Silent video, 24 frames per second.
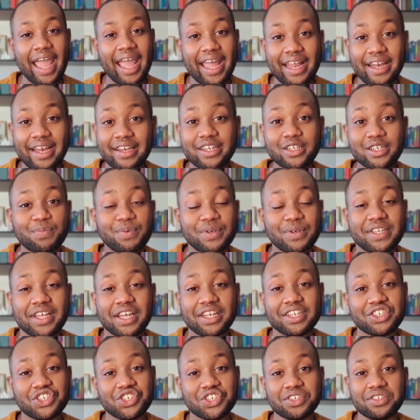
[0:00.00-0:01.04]
endless
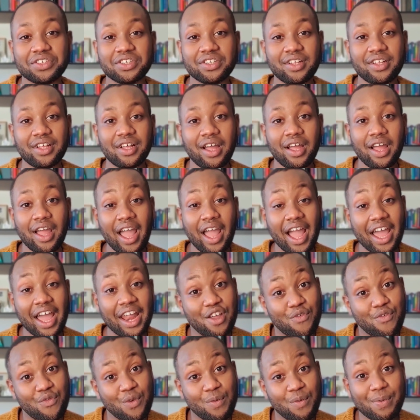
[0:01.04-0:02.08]
potential,
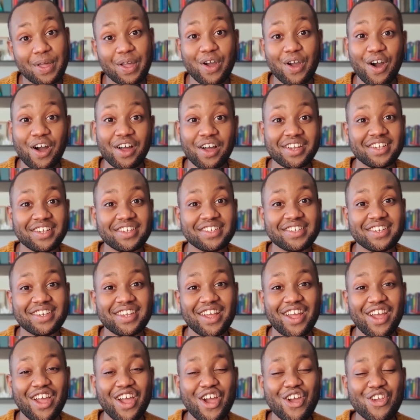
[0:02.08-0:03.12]
and if we're being
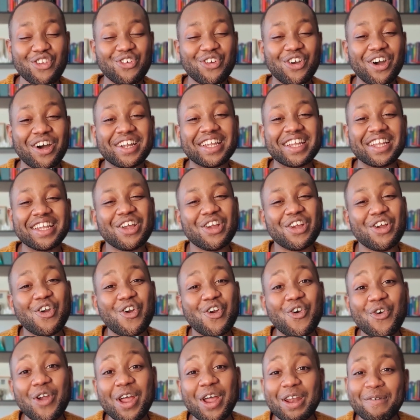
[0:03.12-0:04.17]
honest, you got an
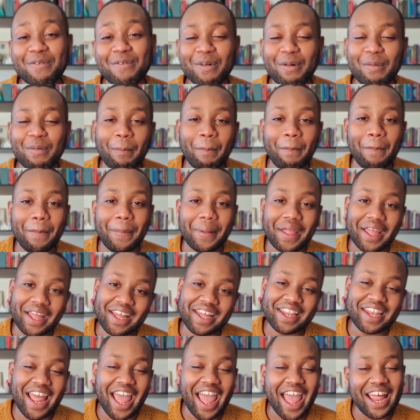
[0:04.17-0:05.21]
incredible
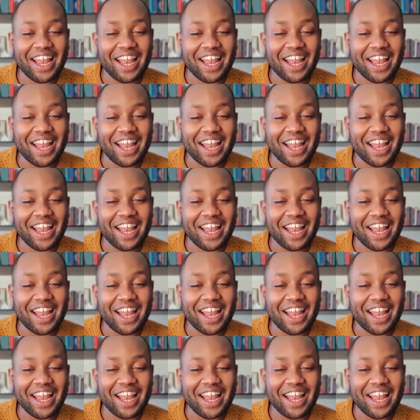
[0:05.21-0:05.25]
beard